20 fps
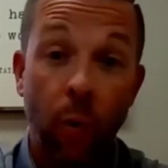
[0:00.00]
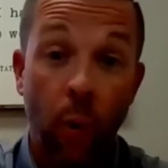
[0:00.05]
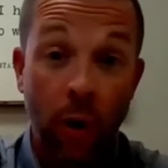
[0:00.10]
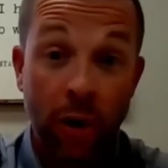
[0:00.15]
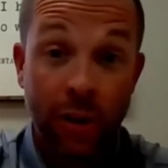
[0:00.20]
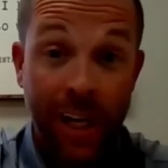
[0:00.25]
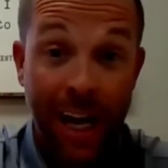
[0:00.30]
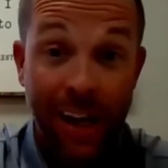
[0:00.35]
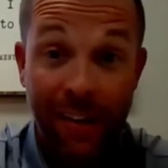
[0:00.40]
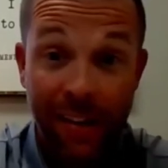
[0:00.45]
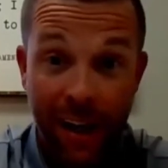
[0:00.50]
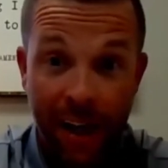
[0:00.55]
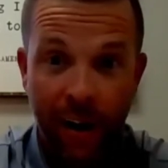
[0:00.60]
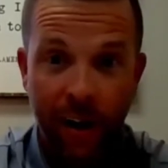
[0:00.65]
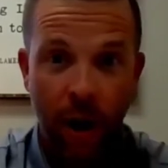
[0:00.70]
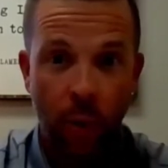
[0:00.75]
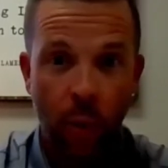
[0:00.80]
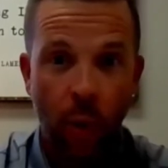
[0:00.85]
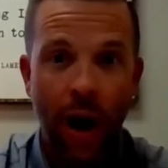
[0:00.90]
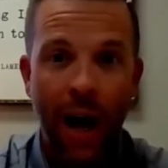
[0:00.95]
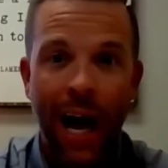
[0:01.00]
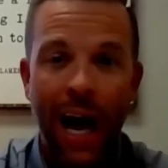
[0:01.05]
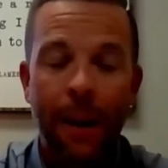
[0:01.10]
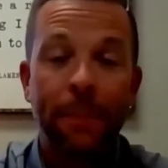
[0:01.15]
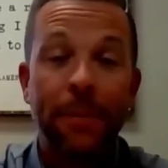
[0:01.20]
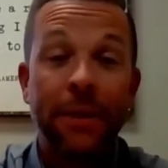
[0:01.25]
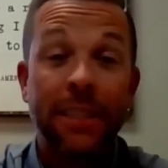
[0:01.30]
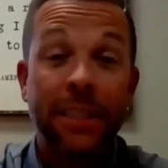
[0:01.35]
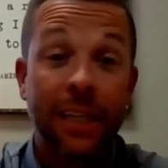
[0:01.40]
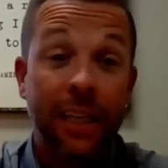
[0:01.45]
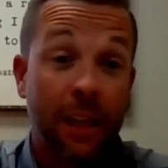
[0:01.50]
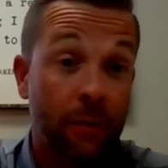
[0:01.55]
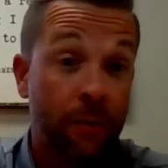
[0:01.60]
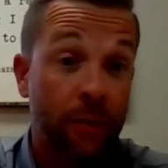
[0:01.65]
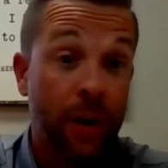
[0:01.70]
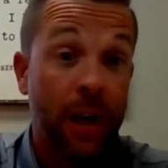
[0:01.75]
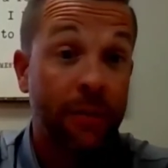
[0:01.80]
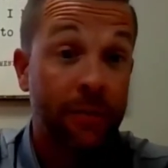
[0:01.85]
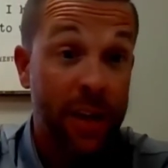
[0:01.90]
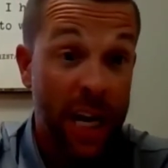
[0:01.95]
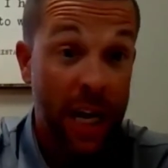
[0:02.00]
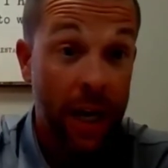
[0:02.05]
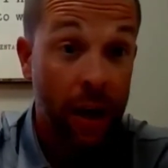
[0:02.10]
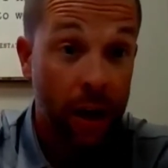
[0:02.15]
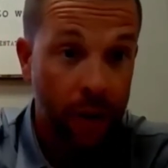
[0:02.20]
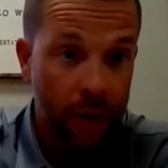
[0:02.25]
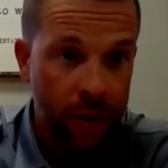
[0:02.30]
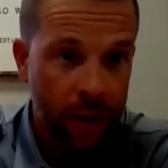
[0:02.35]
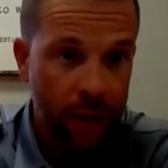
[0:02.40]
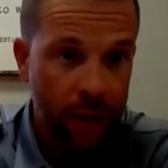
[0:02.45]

worst case scenario. What happens in the event of death?